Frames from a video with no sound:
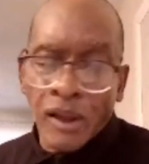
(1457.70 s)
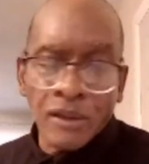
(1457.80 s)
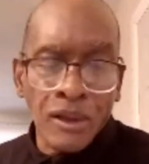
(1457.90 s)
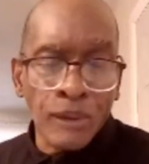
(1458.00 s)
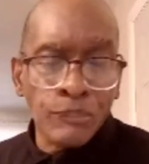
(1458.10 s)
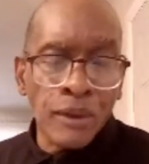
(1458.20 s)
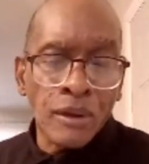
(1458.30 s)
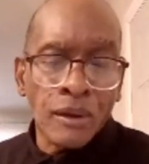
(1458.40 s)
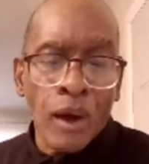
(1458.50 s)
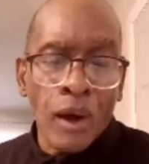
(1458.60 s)
We'd have
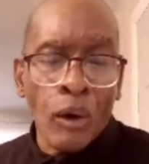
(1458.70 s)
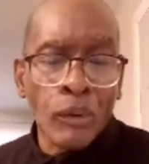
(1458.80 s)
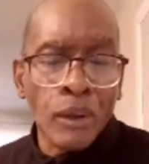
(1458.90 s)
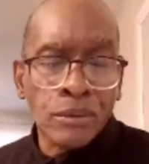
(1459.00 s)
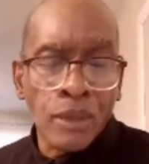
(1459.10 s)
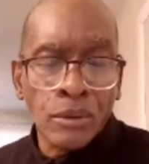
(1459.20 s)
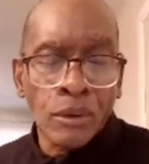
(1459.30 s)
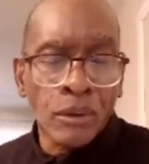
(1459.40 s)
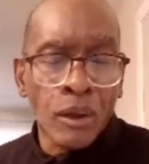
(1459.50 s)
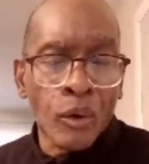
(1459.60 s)
done what the good
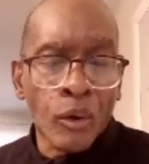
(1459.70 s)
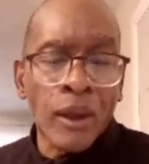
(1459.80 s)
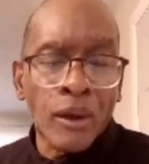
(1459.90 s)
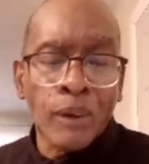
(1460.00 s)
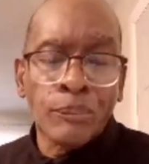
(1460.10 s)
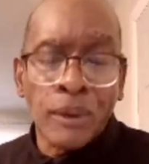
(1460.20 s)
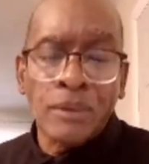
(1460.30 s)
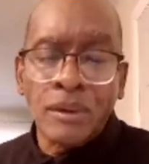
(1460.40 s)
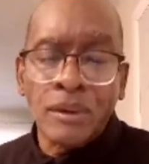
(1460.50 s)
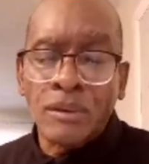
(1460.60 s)
committee called
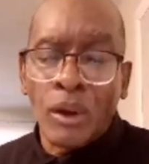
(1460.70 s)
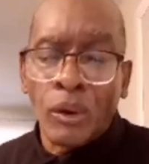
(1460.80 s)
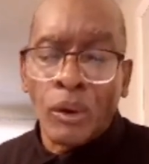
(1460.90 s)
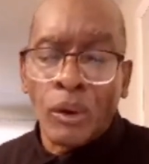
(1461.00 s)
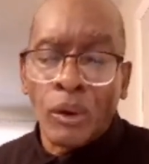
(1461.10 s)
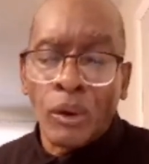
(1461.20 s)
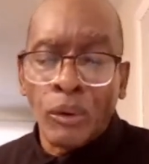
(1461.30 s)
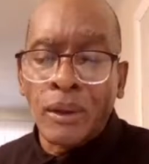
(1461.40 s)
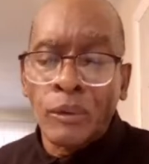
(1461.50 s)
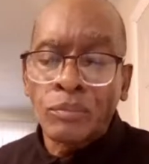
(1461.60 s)
us to do, the Great
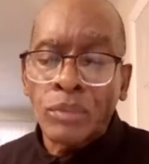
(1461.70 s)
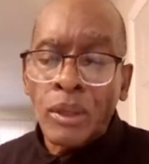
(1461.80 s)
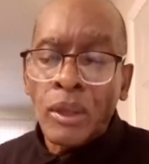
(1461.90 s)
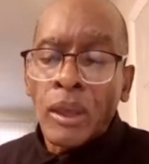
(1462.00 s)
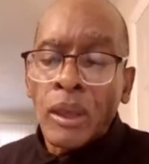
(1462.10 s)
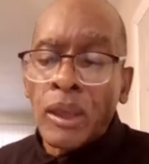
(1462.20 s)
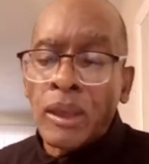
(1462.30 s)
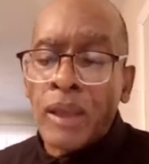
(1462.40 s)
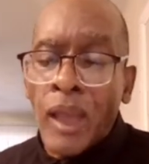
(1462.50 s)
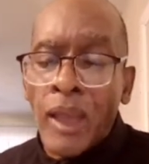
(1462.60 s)
Commission told us
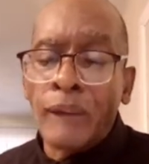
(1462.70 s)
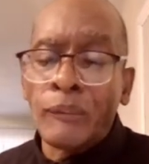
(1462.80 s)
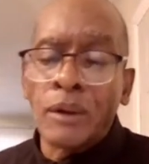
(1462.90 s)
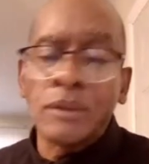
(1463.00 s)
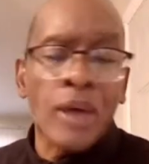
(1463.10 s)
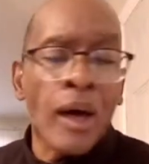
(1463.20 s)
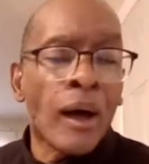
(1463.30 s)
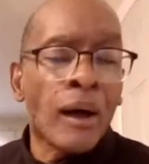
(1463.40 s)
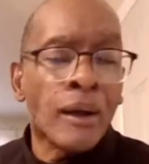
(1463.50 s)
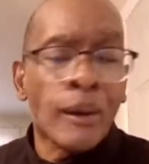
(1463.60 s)
to do.
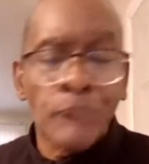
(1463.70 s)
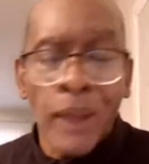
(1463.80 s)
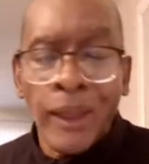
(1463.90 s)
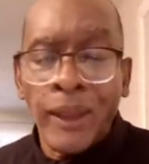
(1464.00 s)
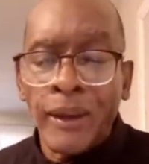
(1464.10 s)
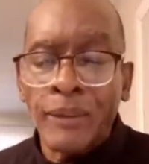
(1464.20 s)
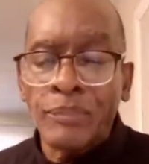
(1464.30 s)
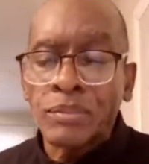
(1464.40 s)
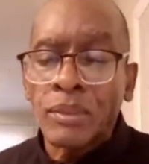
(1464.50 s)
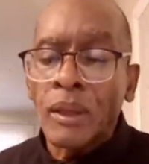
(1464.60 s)
He gave us
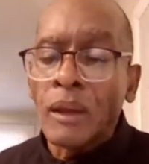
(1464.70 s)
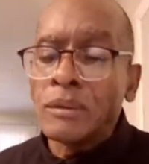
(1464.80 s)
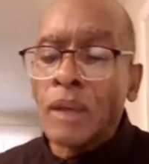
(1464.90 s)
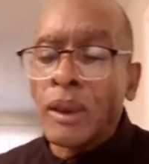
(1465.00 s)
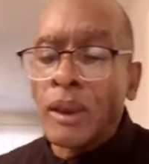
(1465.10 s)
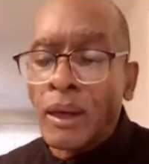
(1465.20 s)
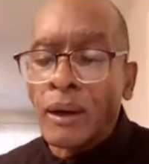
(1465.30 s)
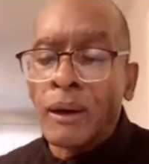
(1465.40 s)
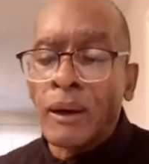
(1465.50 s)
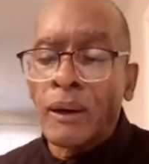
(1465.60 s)
our command
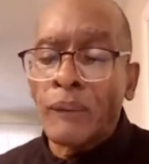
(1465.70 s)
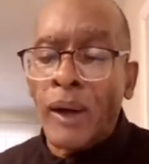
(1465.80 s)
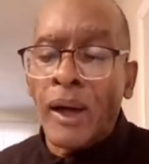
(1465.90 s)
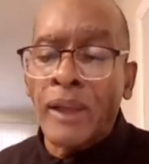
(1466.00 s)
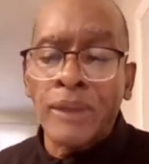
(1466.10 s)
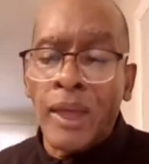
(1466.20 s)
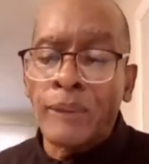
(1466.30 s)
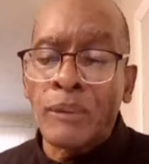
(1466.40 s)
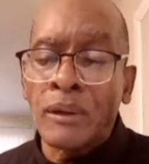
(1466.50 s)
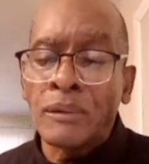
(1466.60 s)
to love
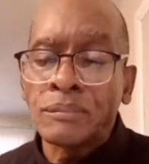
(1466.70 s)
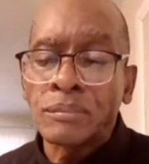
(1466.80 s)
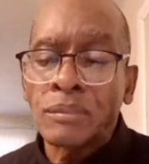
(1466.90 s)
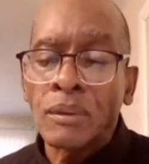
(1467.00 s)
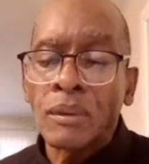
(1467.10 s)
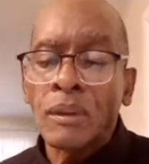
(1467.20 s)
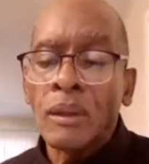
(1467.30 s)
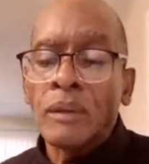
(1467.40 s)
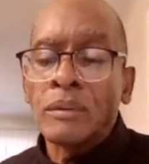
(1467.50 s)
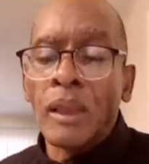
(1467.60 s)
our neighbor,
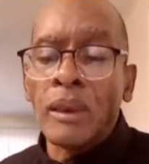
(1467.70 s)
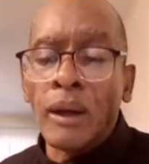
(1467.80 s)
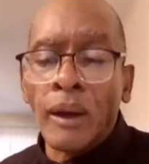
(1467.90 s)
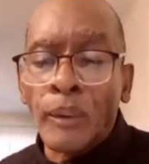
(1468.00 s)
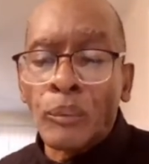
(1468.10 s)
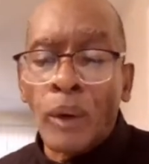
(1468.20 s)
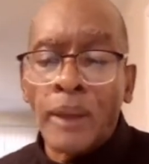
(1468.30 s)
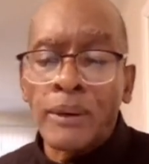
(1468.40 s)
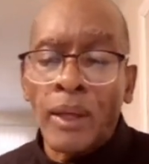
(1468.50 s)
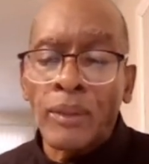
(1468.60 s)
to love
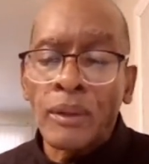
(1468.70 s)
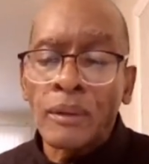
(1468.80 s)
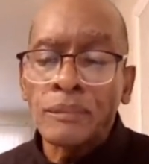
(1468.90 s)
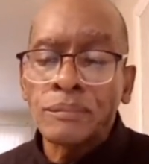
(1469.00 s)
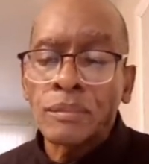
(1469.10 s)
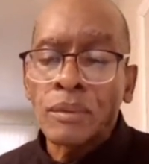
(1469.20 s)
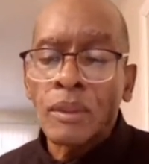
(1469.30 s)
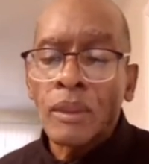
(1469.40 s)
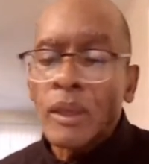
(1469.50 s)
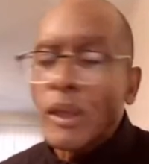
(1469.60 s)
one another.
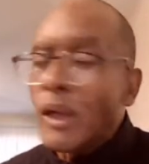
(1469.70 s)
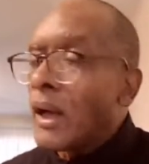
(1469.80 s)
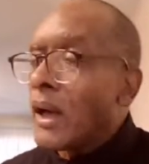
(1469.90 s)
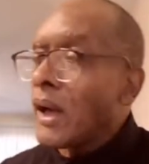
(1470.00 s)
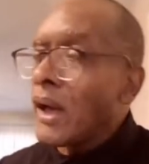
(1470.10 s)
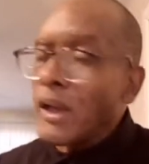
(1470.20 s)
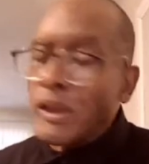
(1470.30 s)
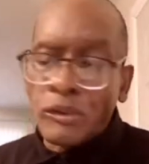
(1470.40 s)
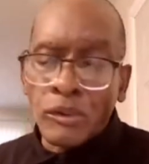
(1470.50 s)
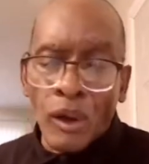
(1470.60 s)
And
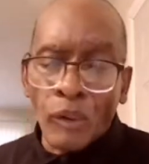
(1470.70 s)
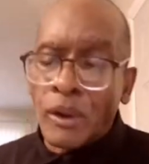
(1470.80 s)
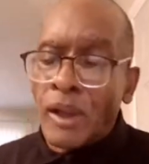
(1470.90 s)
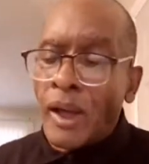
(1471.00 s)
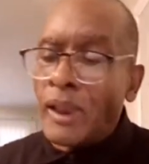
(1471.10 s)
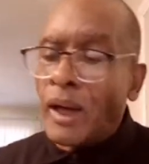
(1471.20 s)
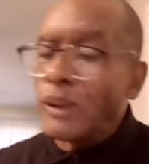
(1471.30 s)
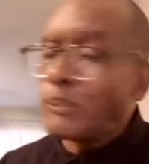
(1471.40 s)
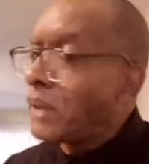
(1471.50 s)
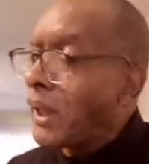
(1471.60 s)
you know, we got a lot of
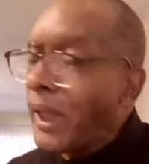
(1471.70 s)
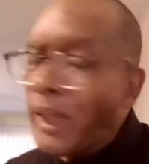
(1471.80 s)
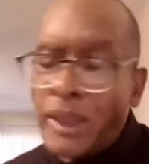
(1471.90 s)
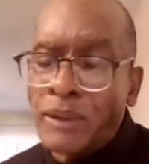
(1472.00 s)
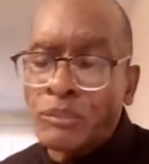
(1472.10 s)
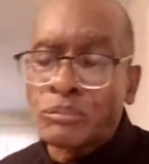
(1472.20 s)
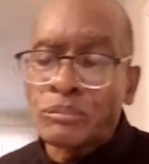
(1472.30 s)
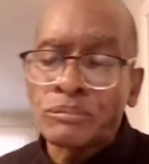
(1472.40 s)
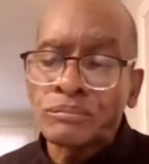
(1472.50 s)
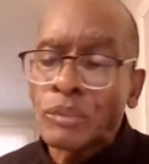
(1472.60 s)
people that hate
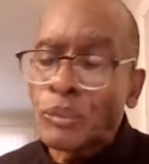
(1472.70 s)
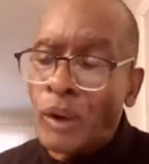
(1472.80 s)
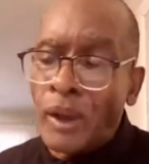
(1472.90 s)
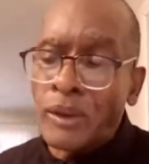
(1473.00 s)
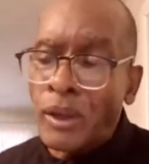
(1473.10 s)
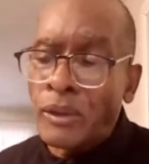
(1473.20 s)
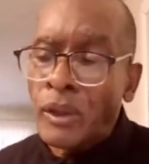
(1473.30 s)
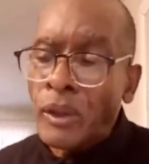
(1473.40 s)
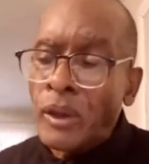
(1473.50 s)
one another.